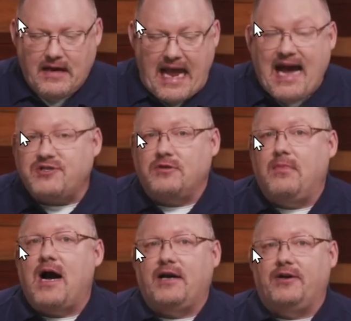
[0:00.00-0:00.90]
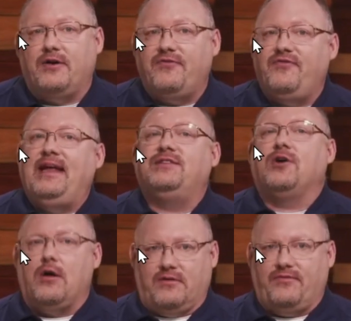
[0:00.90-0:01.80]
Azure Monitor feeds
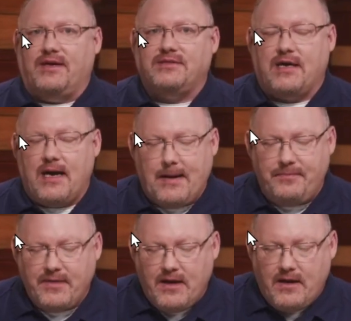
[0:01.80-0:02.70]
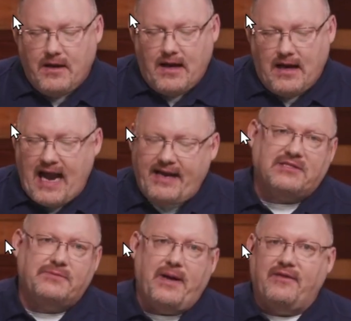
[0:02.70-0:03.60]
all of this. I
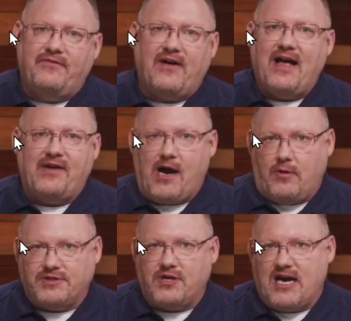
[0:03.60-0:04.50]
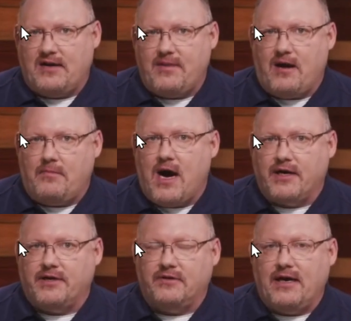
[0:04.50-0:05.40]
could spend 5 hours talking about
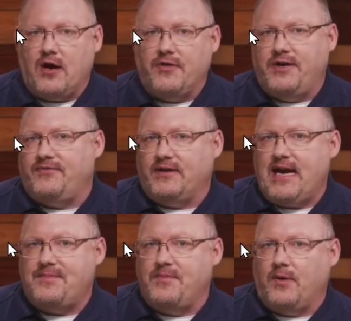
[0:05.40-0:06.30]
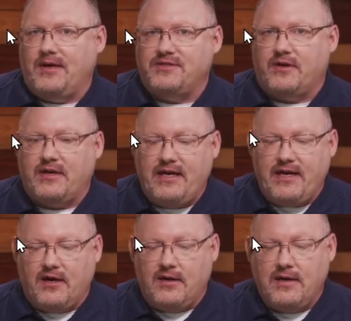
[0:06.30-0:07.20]
Monitor and all the different capabilities that are
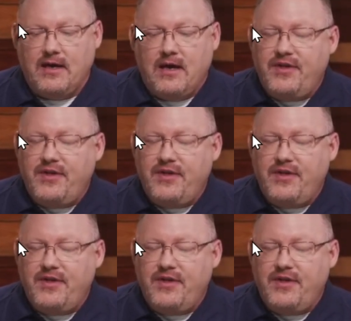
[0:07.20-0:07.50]
here.